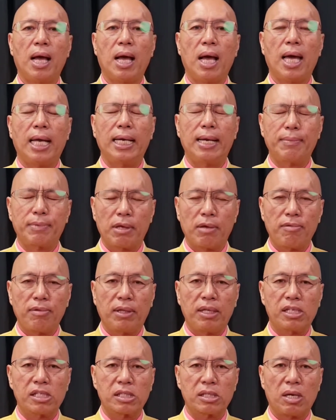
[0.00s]
and I'm giving
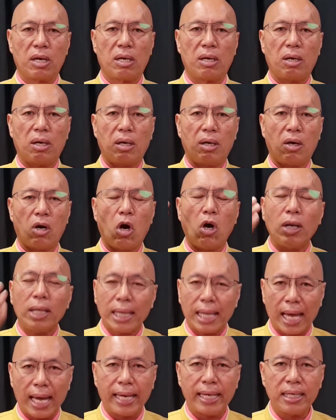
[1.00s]
this
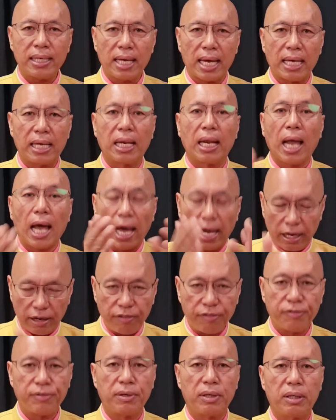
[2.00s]
online and
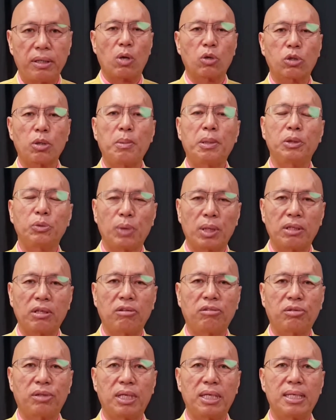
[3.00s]
live October
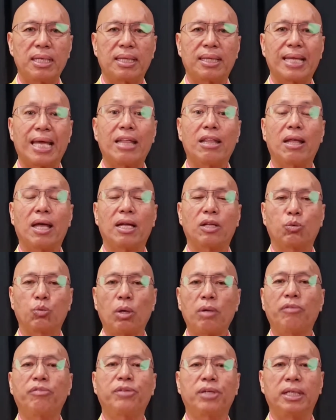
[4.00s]
23,
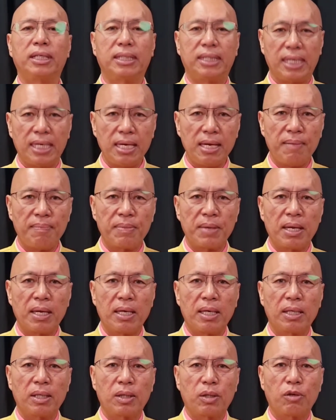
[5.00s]
12:30
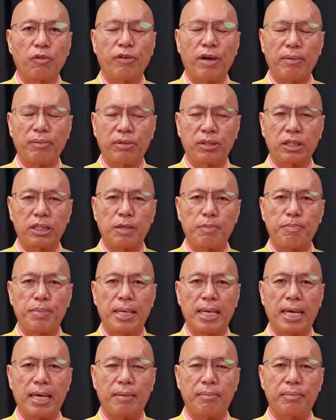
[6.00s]
to 5:30
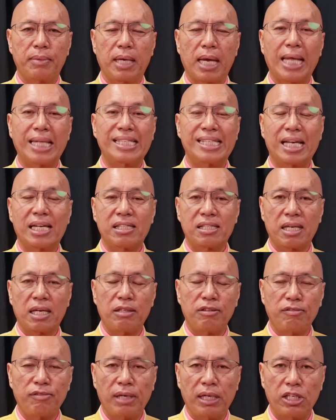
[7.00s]
p.m. in
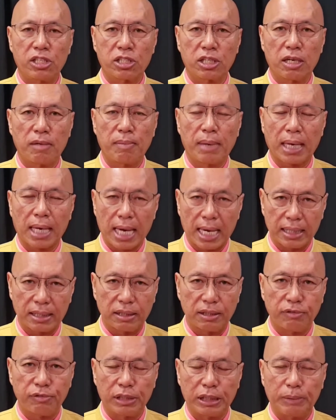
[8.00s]
Southside Village in
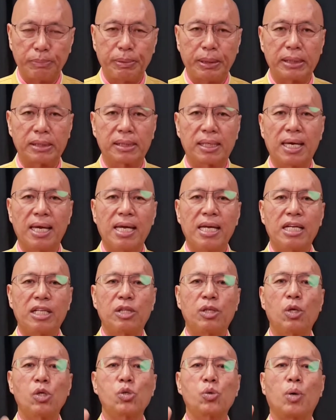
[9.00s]
Makati, Philippines.
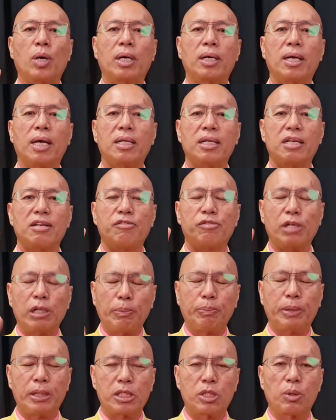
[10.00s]
Those who are not in the
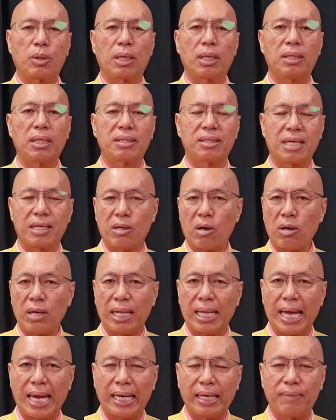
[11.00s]
Philippines, you can attend
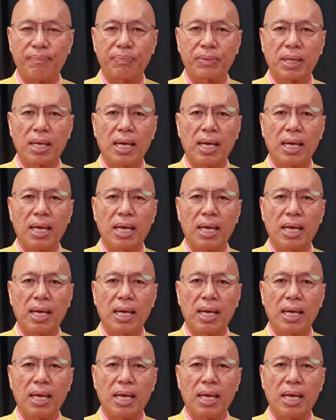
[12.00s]
online.